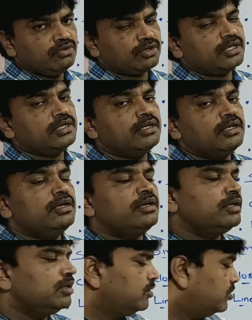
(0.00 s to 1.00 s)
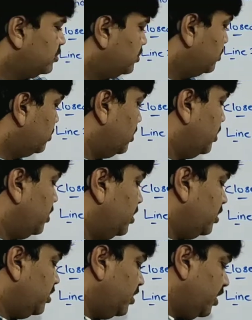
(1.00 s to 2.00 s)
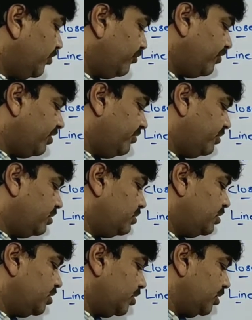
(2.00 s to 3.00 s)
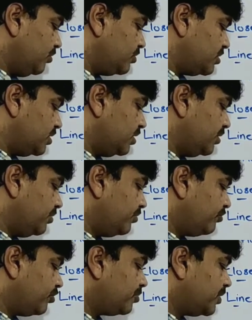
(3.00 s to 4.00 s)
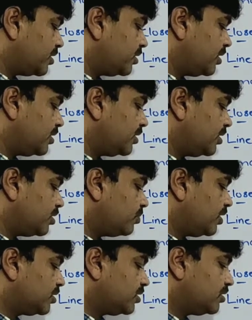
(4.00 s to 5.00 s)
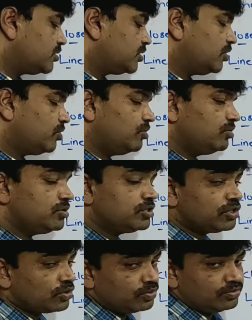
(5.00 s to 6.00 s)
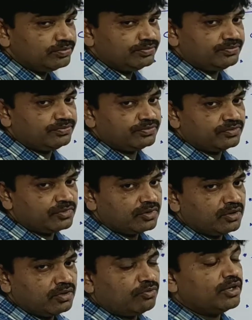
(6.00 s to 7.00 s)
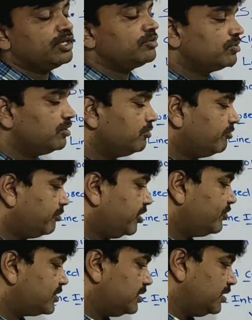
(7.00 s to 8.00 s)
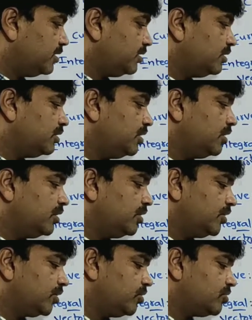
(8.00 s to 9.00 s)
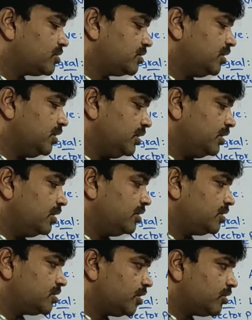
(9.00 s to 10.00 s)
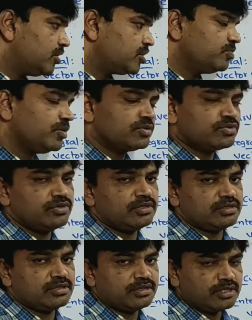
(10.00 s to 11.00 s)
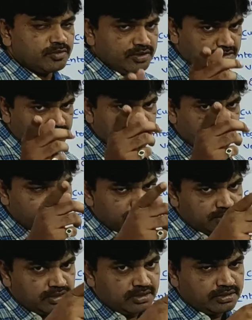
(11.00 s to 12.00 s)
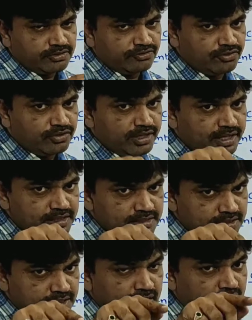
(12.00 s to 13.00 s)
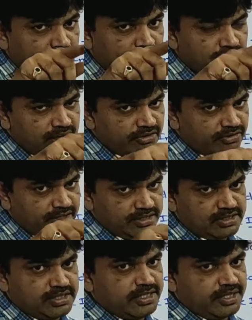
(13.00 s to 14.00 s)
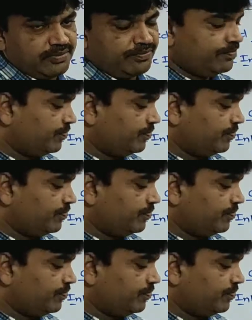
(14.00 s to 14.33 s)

Okay, now if integral over c v bar dot dr bar, that is equal to 0. What I told previously here, integral over c, this is circulation path students, that means the fluid has angular velocity.